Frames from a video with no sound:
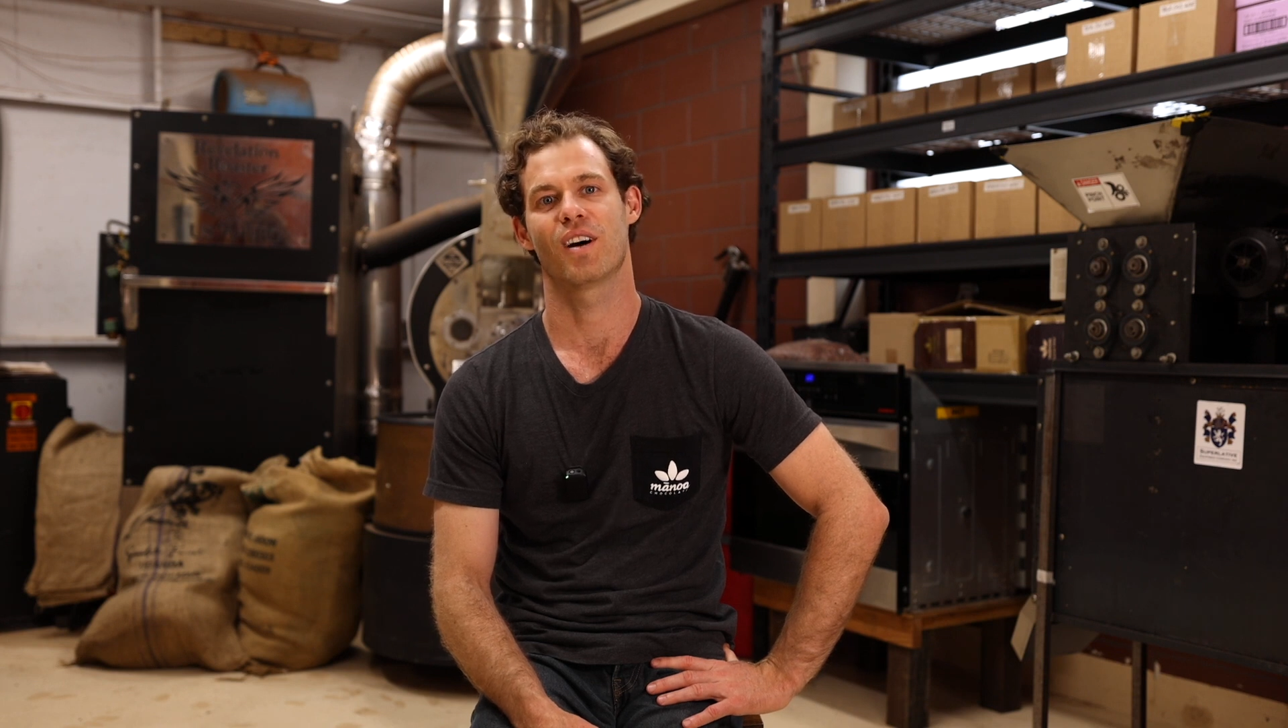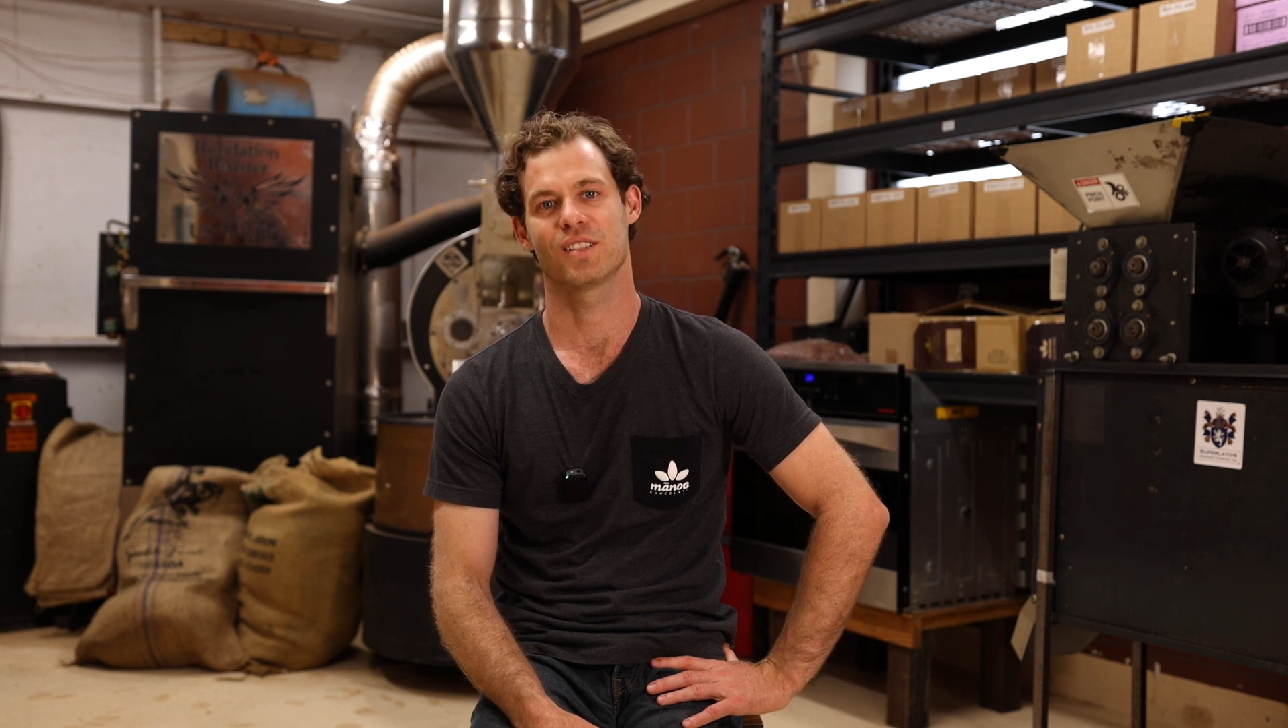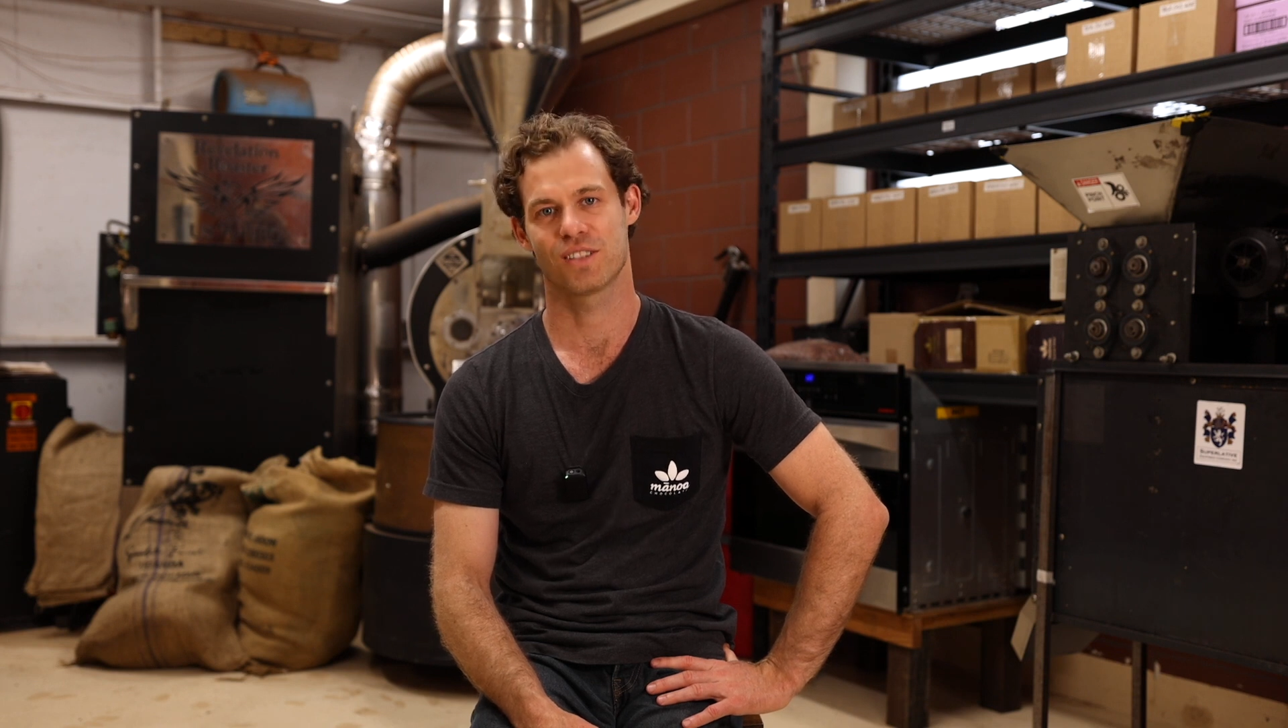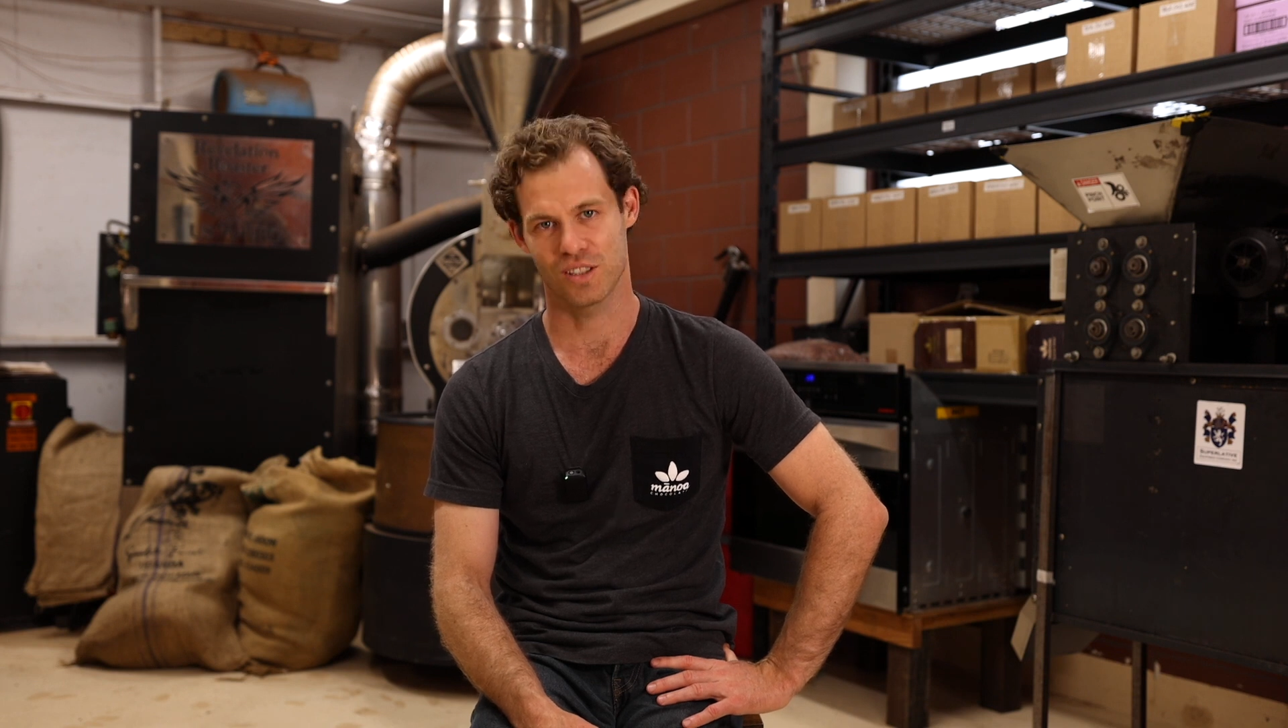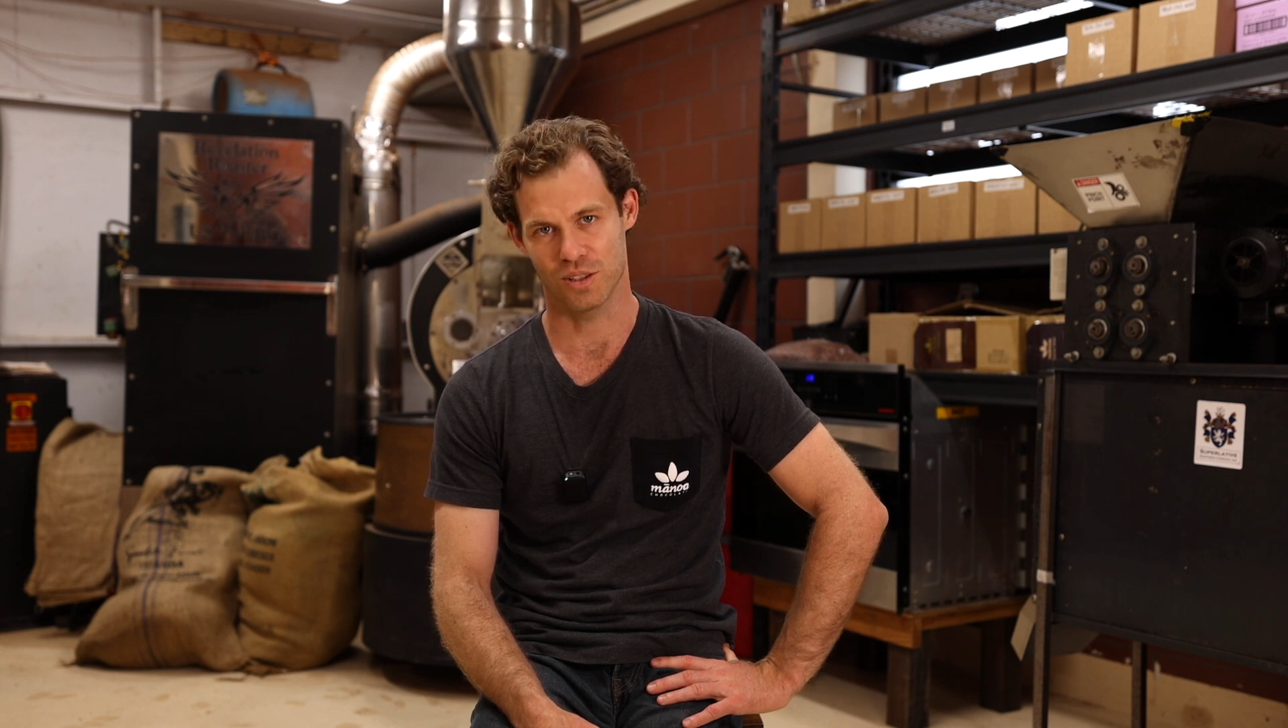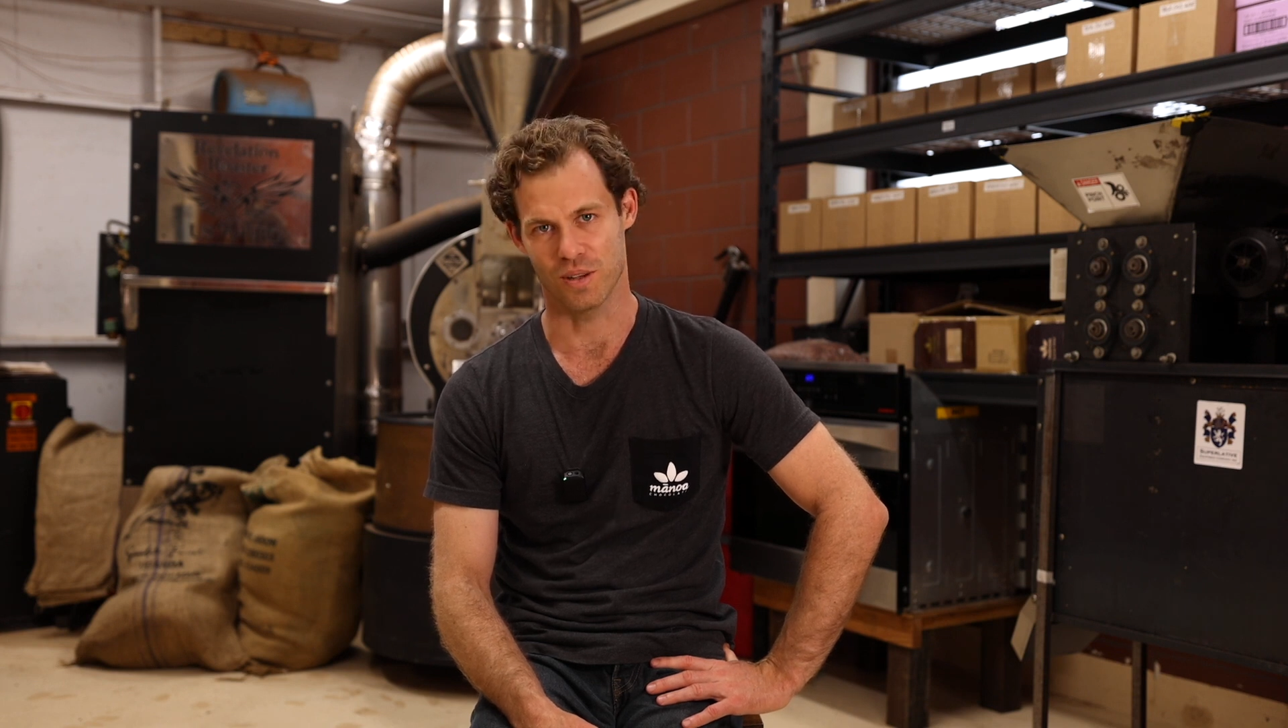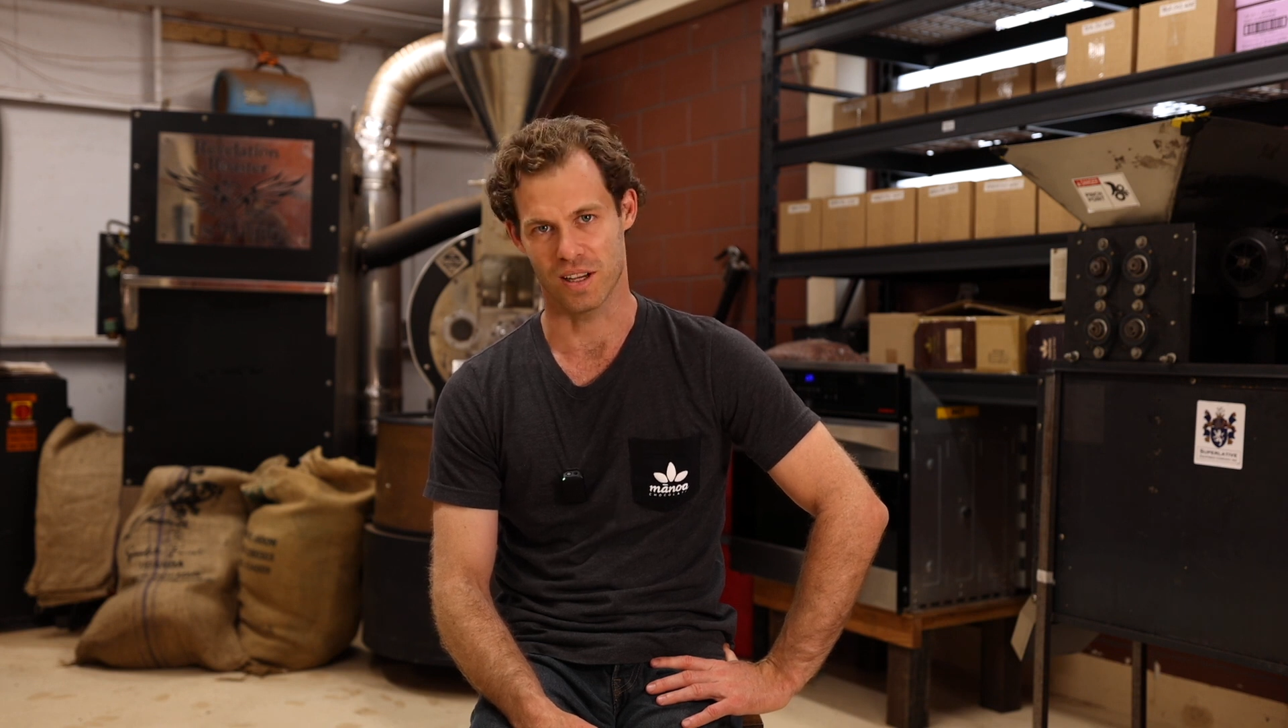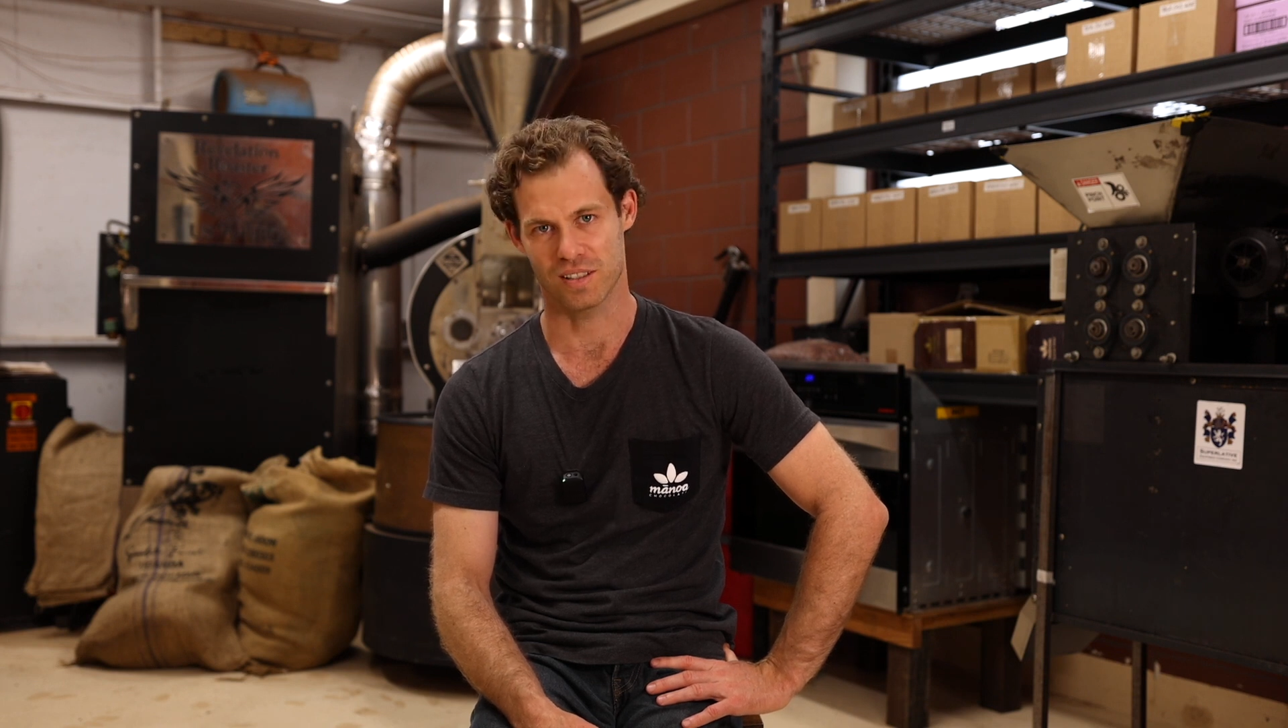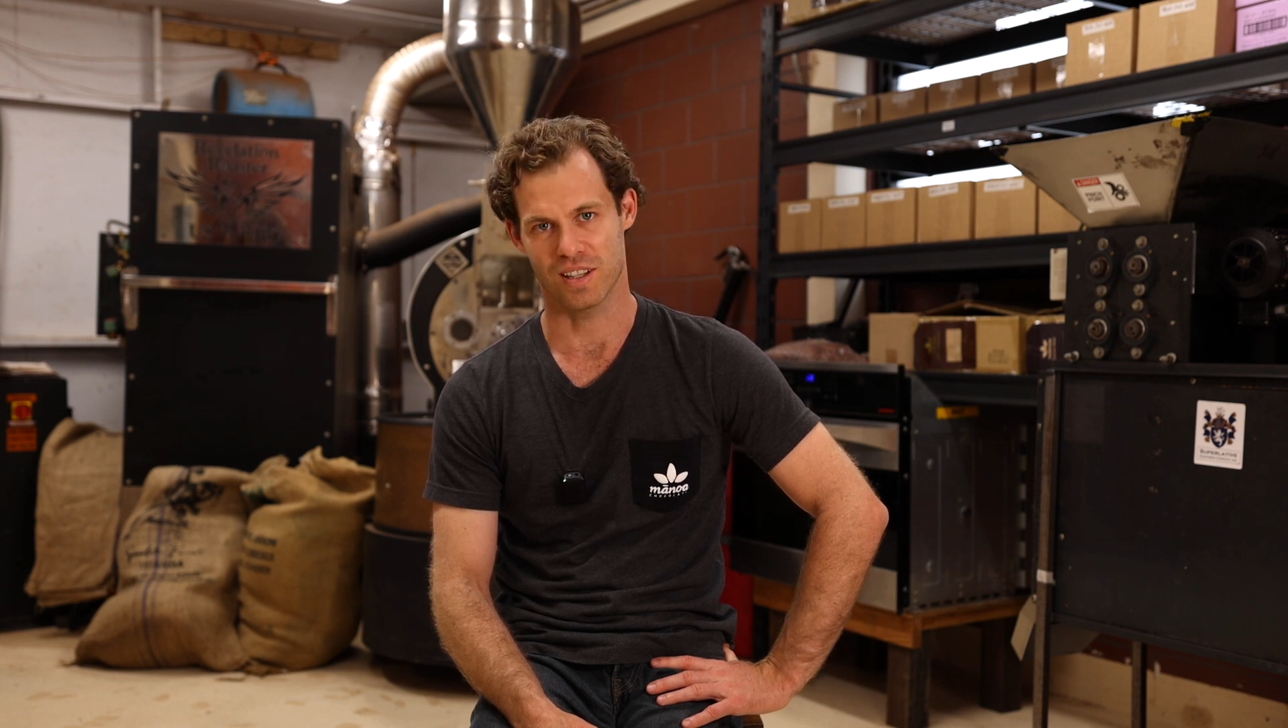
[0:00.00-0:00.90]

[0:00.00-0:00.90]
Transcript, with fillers: See you next